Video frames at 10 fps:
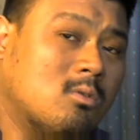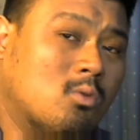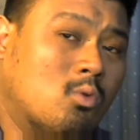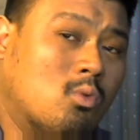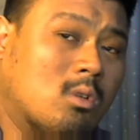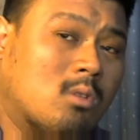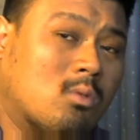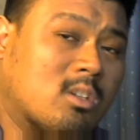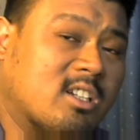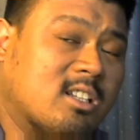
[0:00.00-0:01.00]
who were
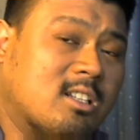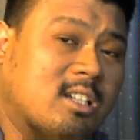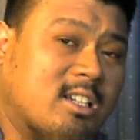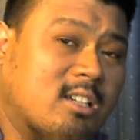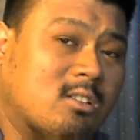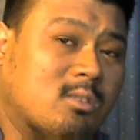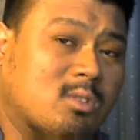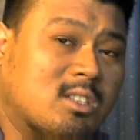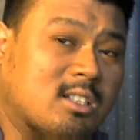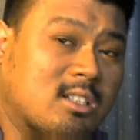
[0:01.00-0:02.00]
working at the Nike outlet were
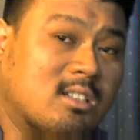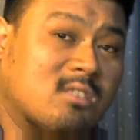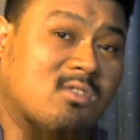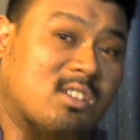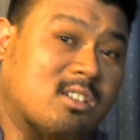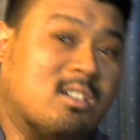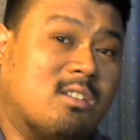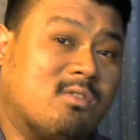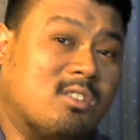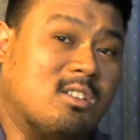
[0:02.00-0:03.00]
saying that it's very
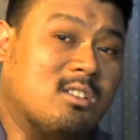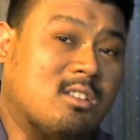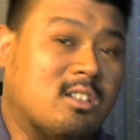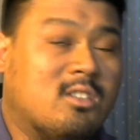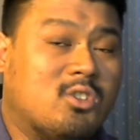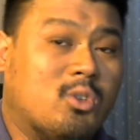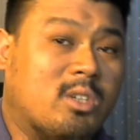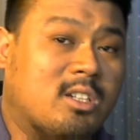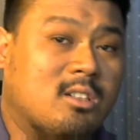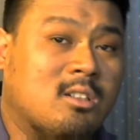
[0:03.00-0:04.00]
comfy, they enjoy
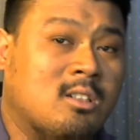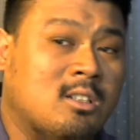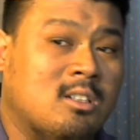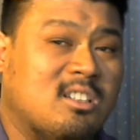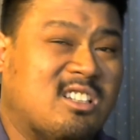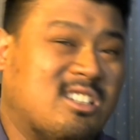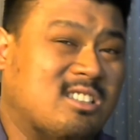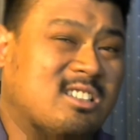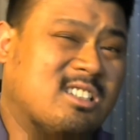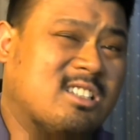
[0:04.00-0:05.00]
it. They did
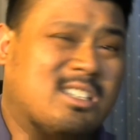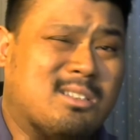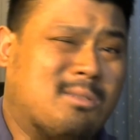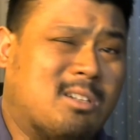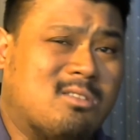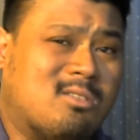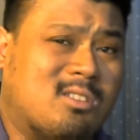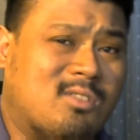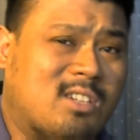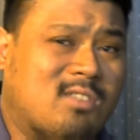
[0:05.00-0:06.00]
say it takes about 3
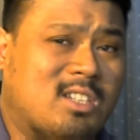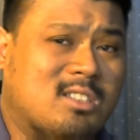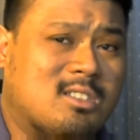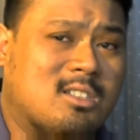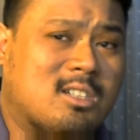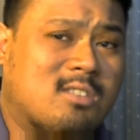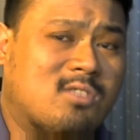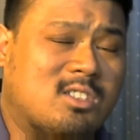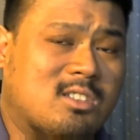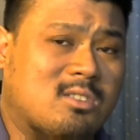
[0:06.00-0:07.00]
or 5 days to kind of
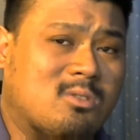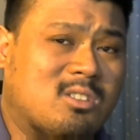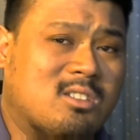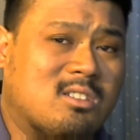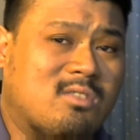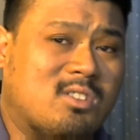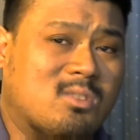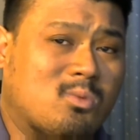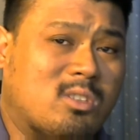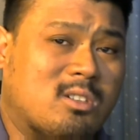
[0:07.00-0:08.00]
adjust to it because it
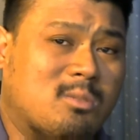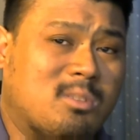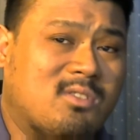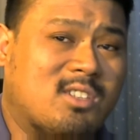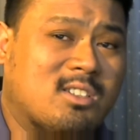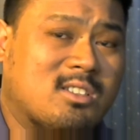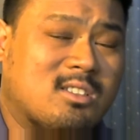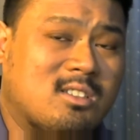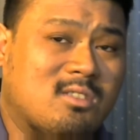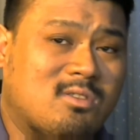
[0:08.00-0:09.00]
feels weird and it'll be very
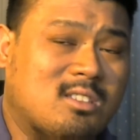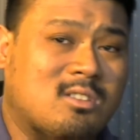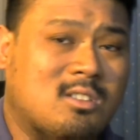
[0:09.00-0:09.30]
stiff,